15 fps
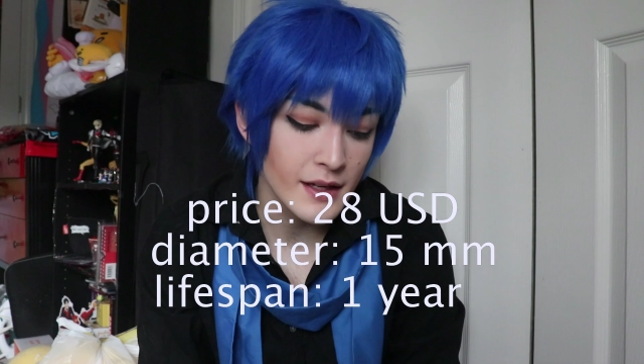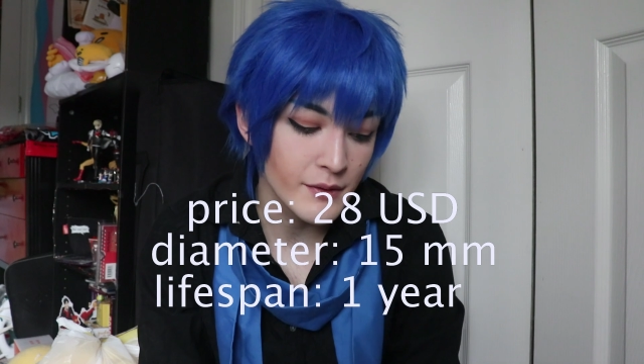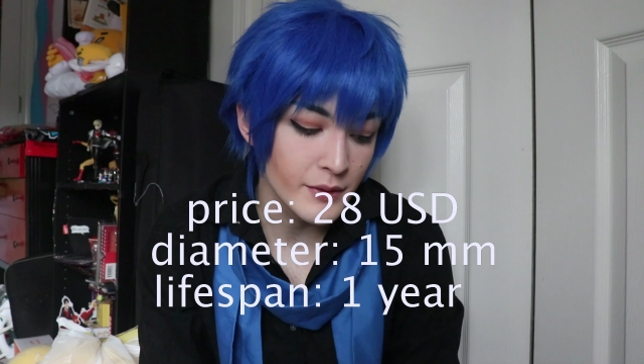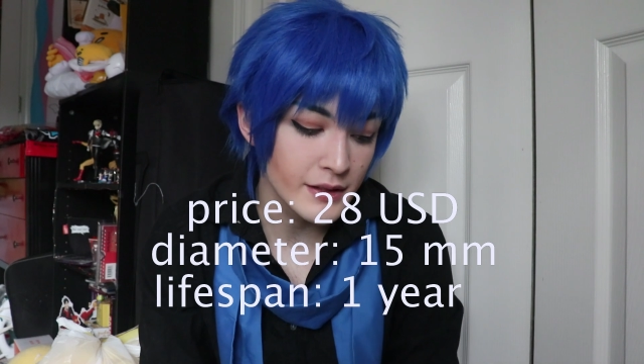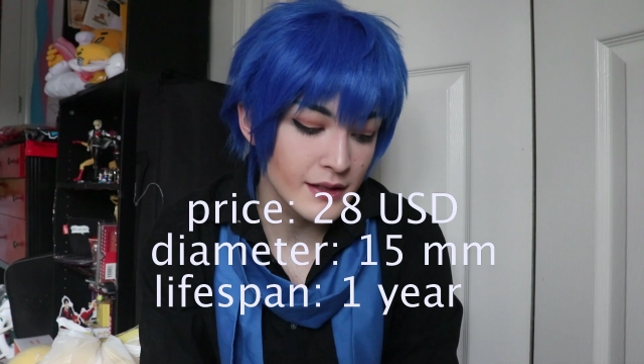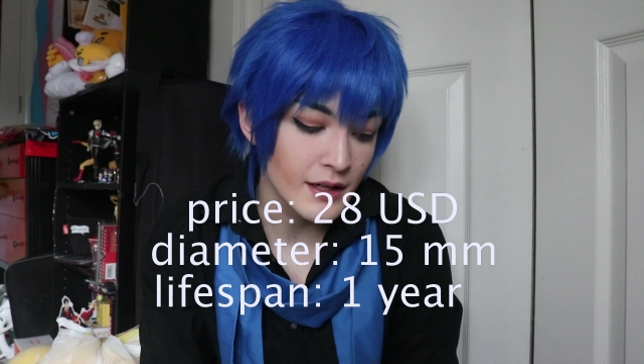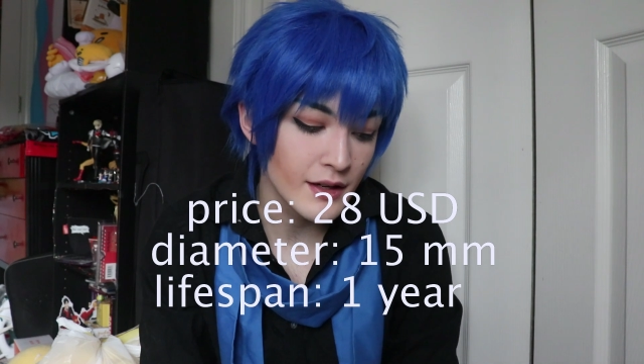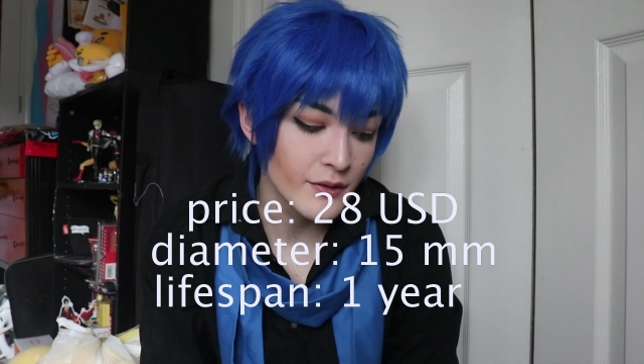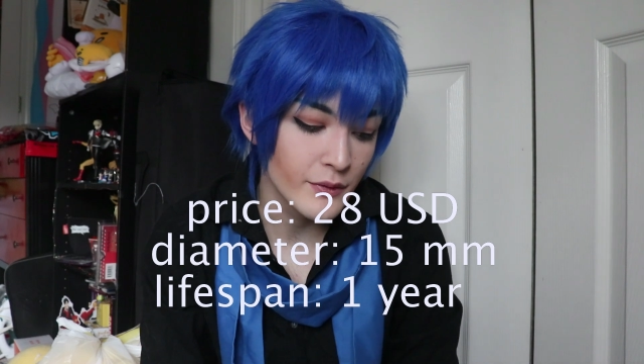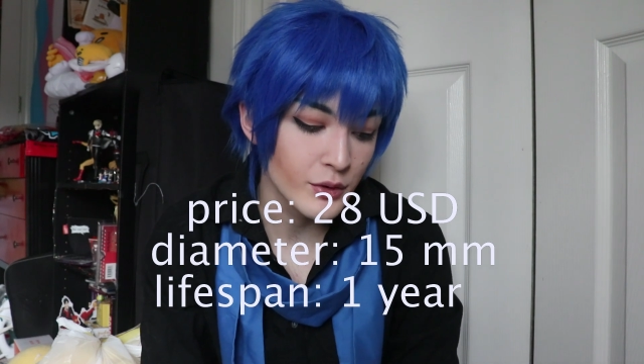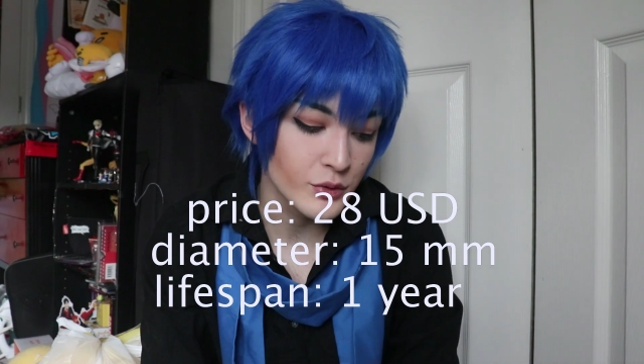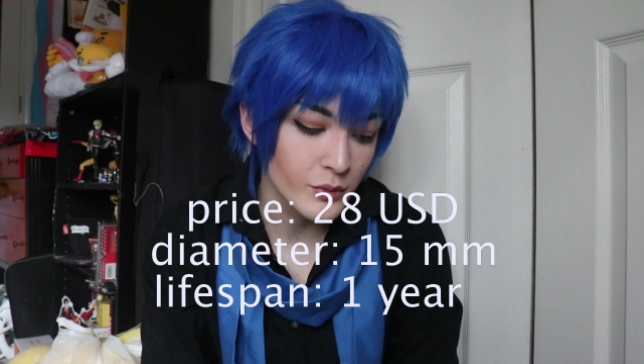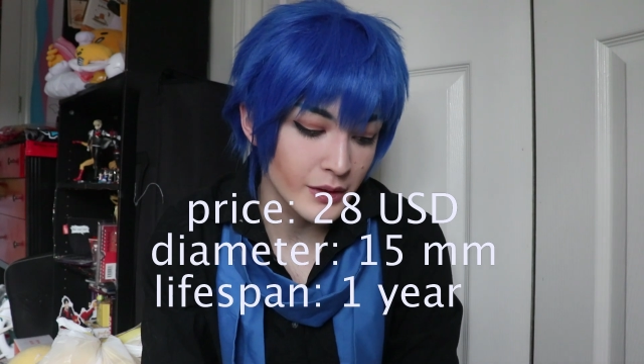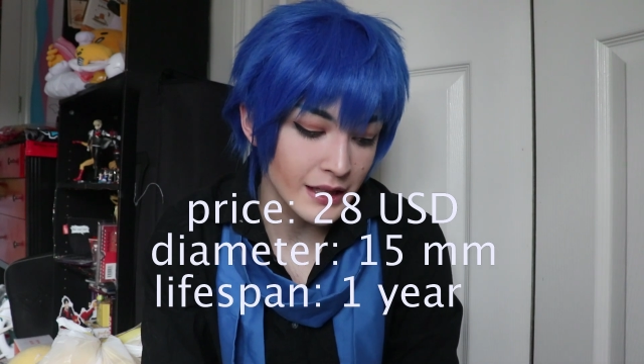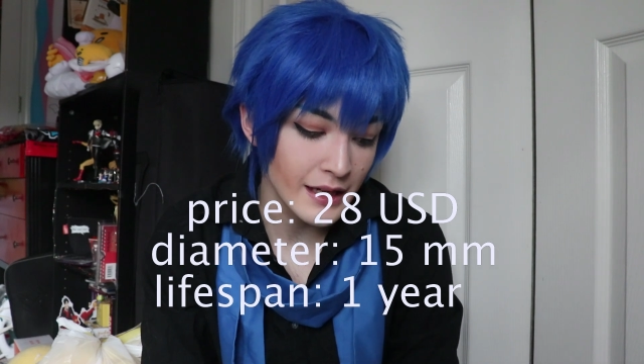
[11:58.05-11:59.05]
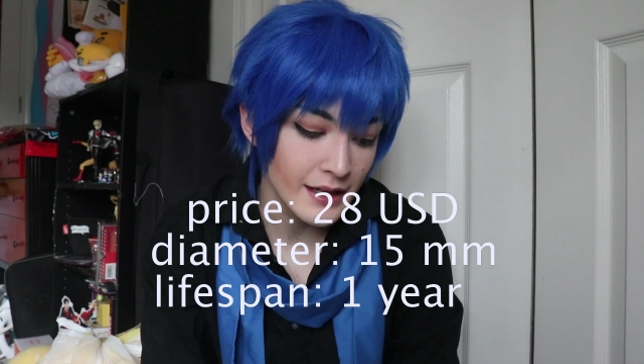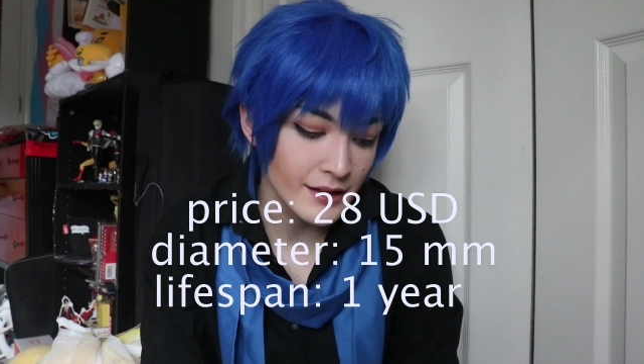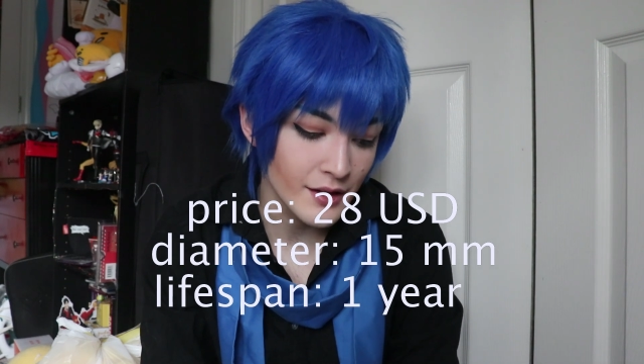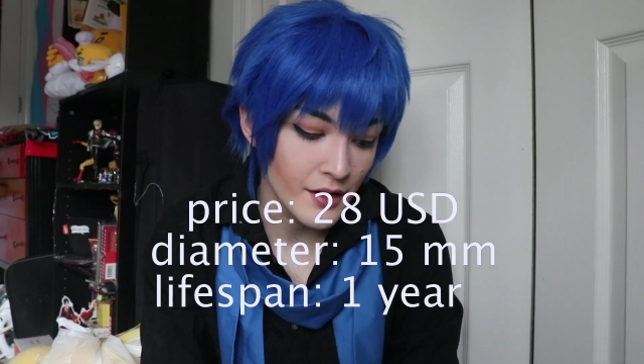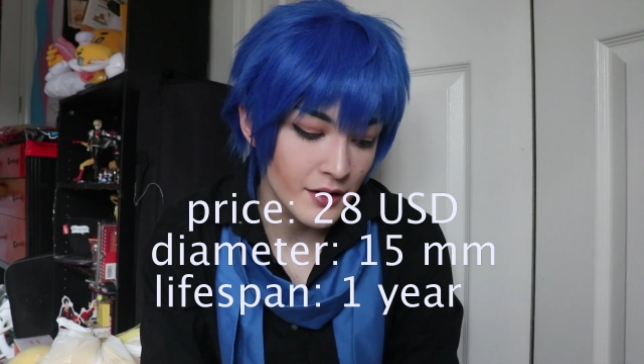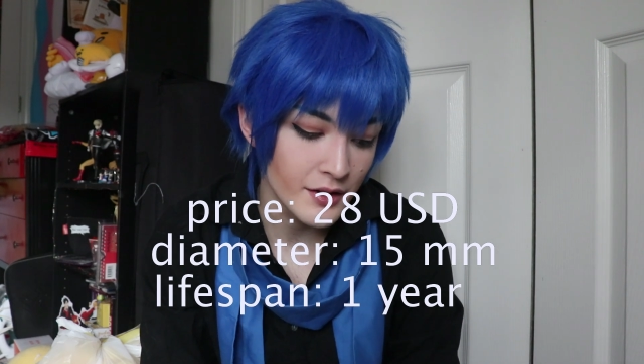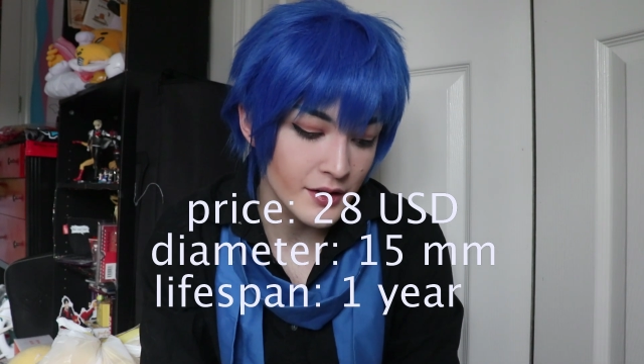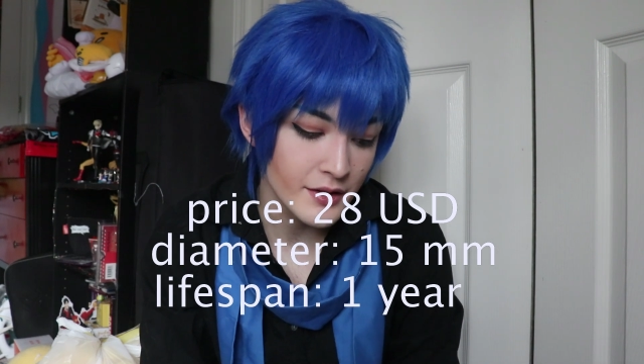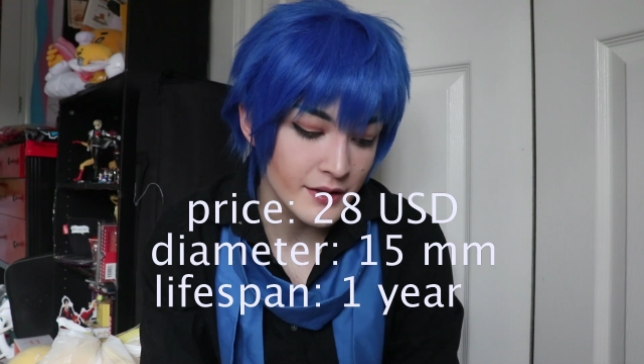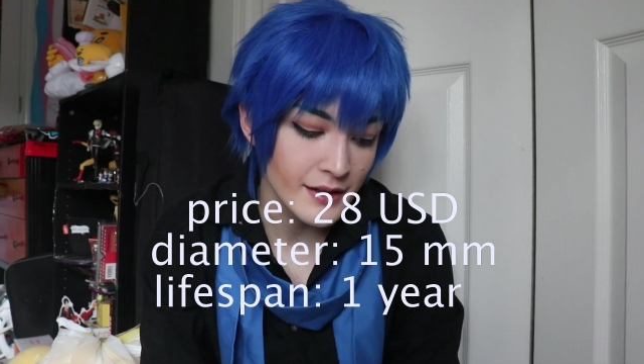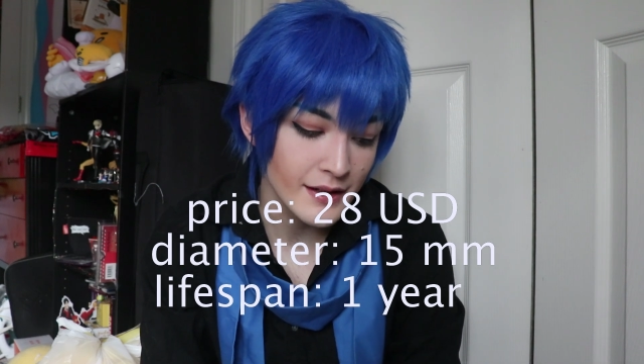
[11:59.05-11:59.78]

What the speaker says: They retail for $28,